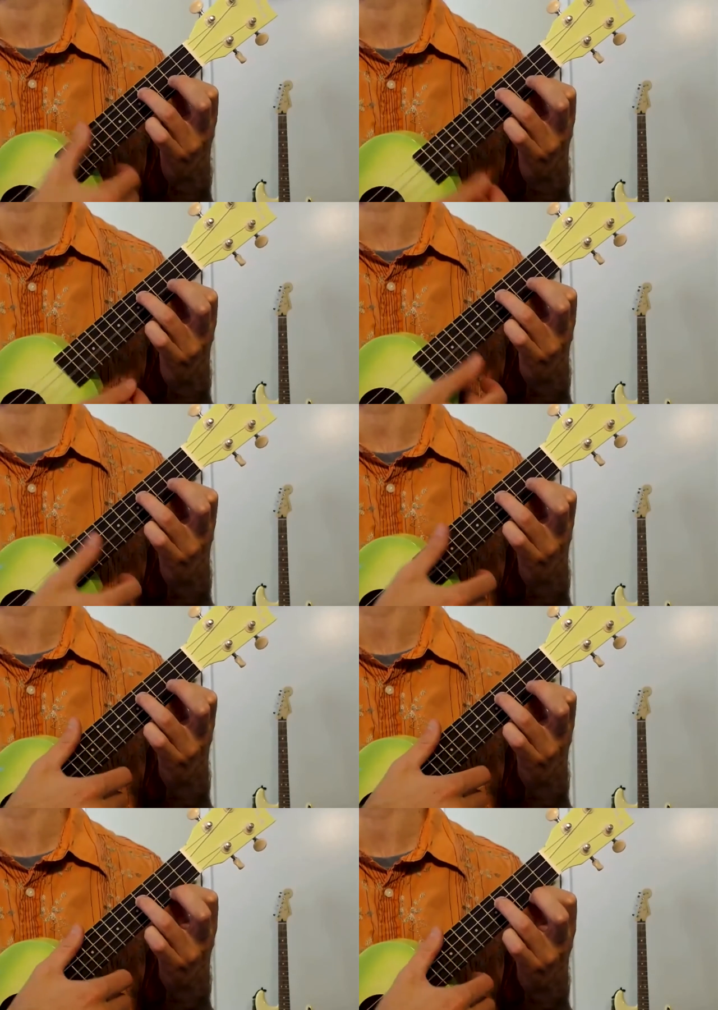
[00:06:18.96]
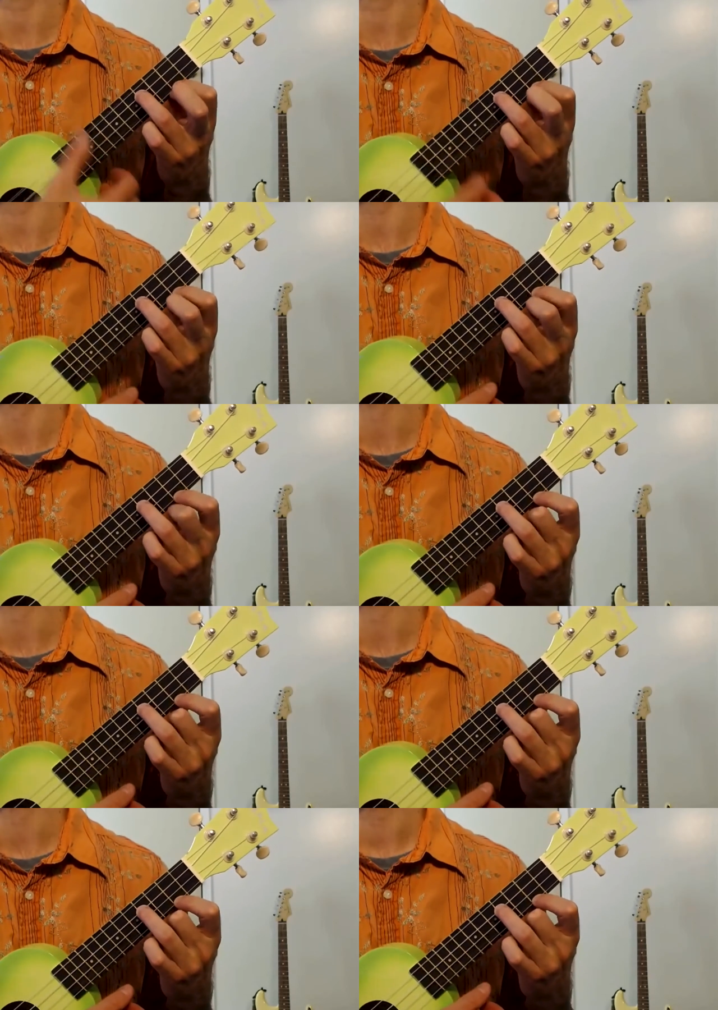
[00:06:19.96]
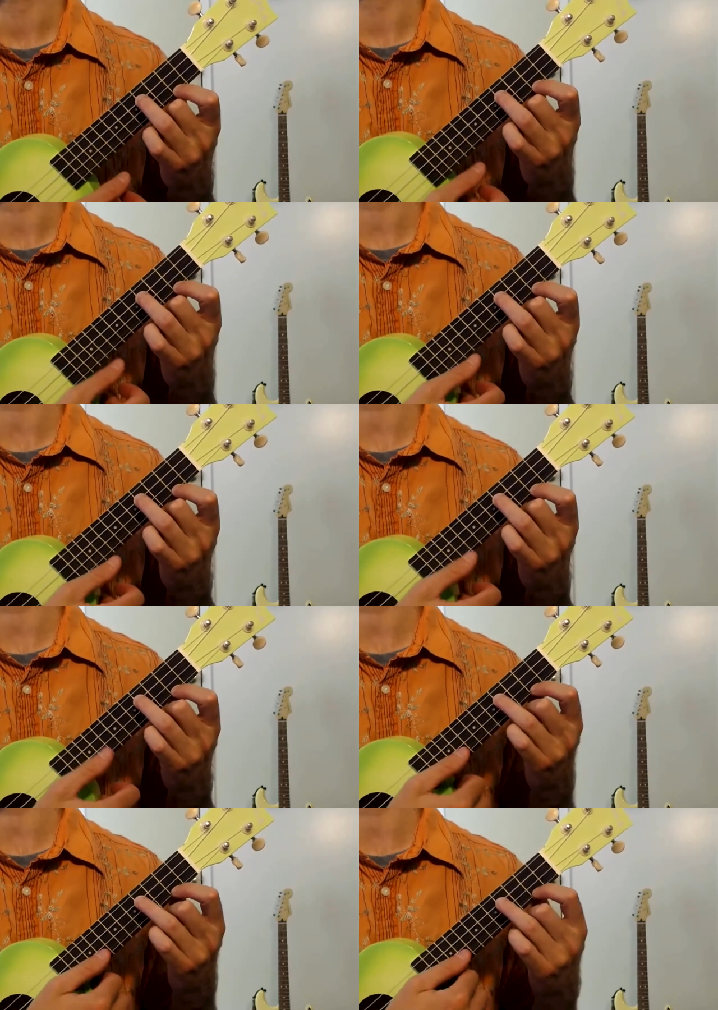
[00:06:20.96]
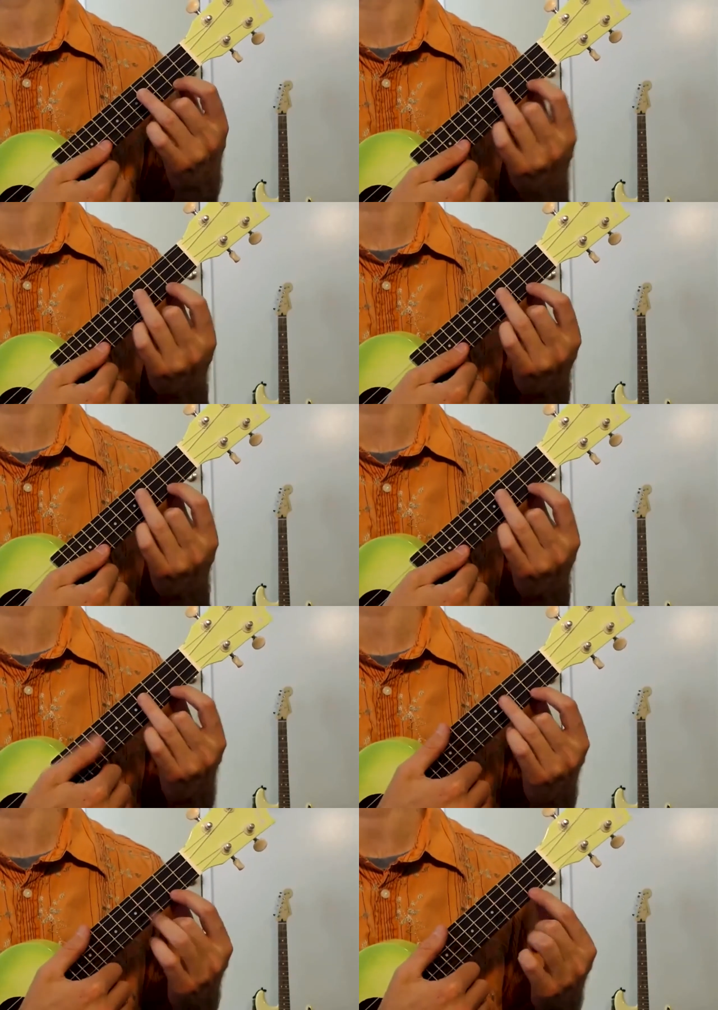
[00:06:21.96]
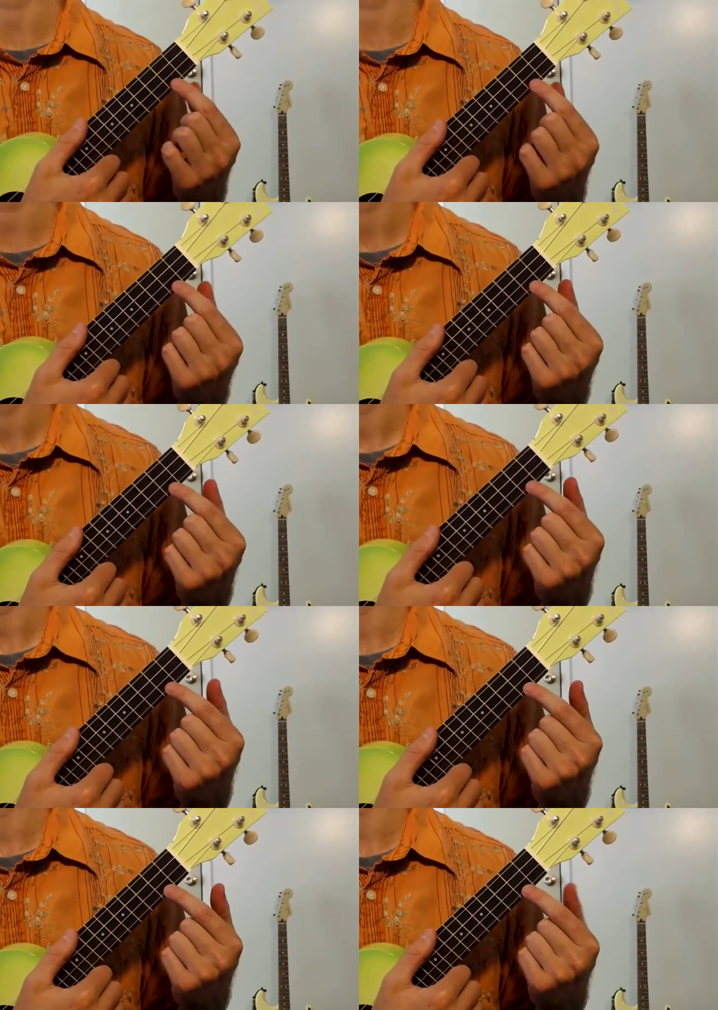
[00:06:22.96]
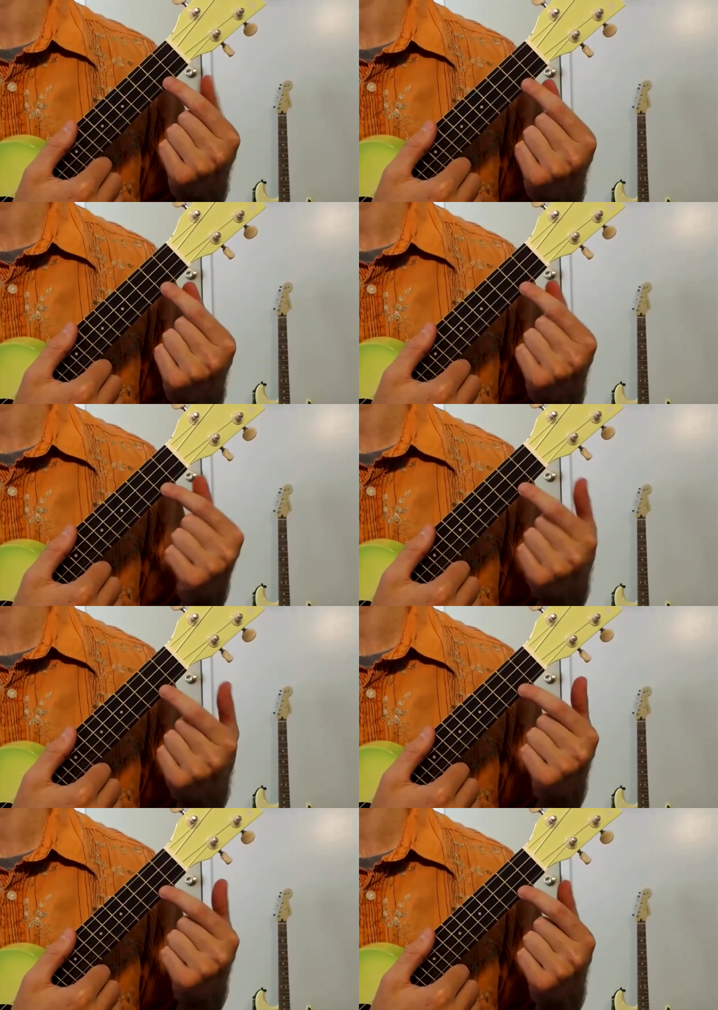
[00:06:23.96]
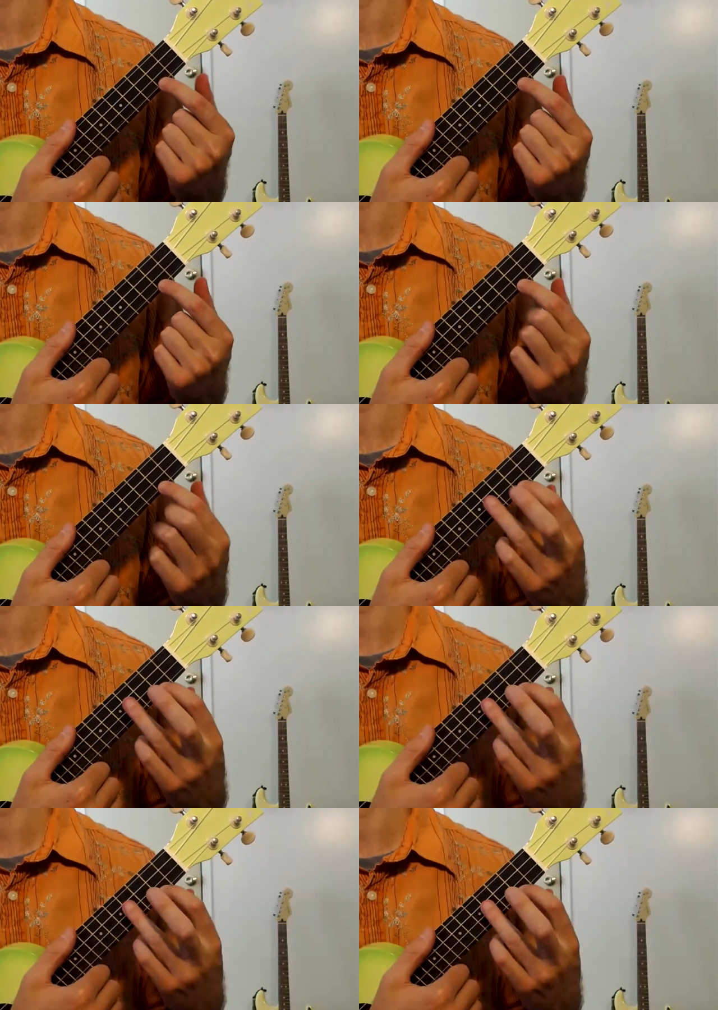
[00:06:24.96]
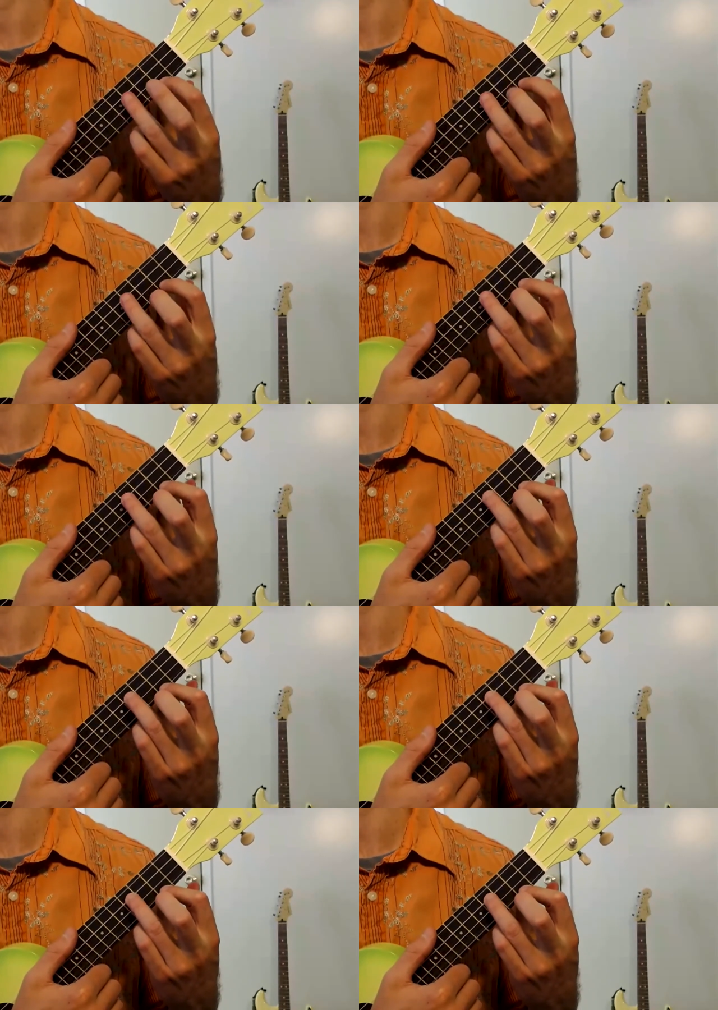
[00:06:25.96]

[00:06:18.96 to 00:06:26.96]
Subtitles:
(no speaker visible)